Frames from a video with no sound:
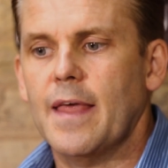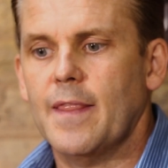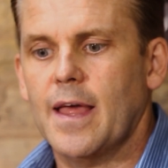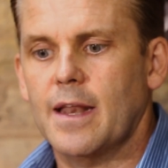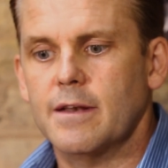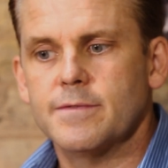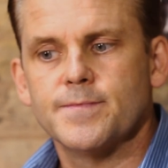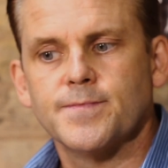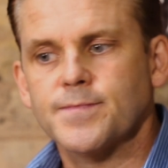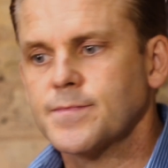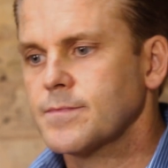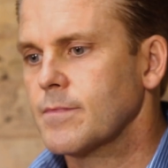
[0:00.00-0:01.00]
And then
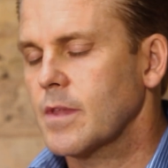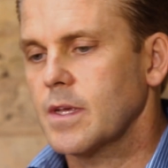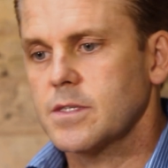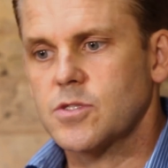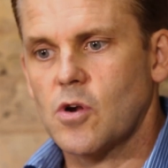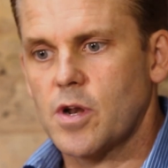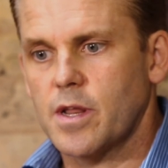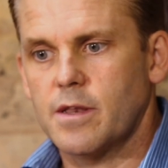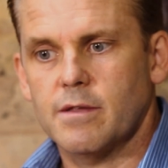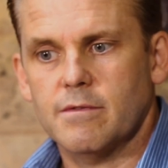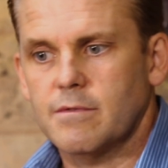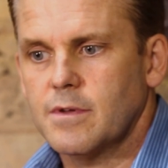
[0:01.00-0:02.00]

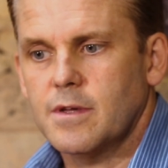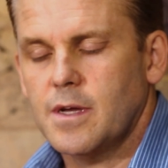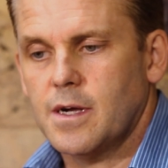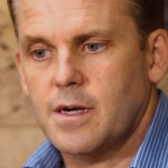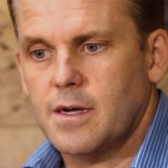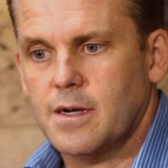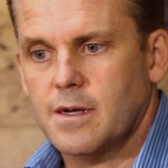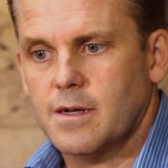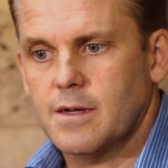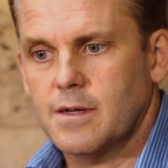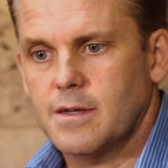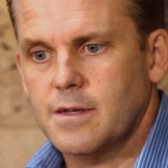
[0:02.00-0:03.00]
started uh,